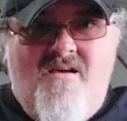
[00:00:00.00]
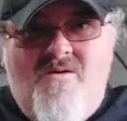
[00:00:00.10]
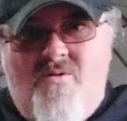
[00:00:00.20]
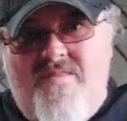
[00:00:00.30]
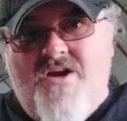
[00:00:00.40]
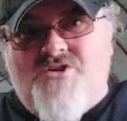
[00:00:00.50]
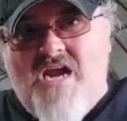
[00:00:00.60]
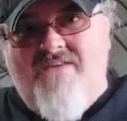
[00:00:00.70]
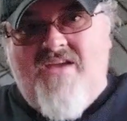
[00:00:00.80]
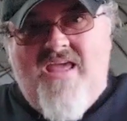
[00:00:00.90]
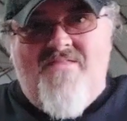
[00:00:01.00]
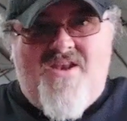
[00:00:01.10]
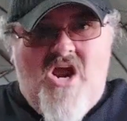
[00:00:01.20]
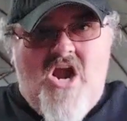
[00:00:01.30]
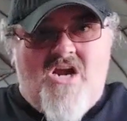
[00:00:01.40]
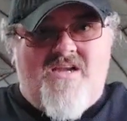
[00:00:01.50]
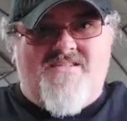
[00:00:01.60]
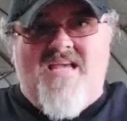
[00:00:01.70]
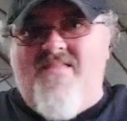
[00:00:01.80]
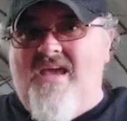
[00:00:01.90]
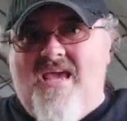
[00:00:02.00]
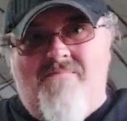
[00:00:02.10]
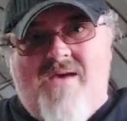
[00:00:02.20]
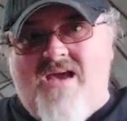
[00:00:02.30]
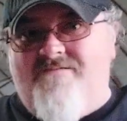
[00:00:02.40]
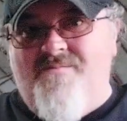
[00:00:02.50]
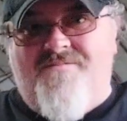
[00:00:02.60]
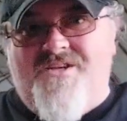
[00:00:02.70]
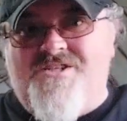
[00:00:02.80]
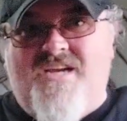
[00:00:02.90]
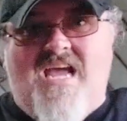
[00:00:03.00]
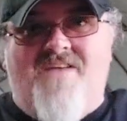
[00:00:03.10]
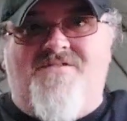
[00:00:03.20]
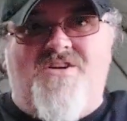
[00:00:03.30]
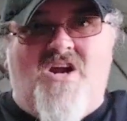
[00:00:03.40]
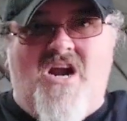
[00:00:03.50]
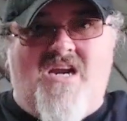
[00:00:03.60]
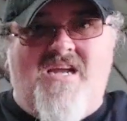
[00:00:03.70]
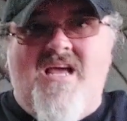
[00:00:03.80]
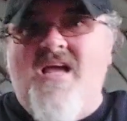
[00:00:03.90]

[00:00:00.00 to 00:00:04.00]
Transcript: when they're driving in the dark. Say they get back from fishing after dark.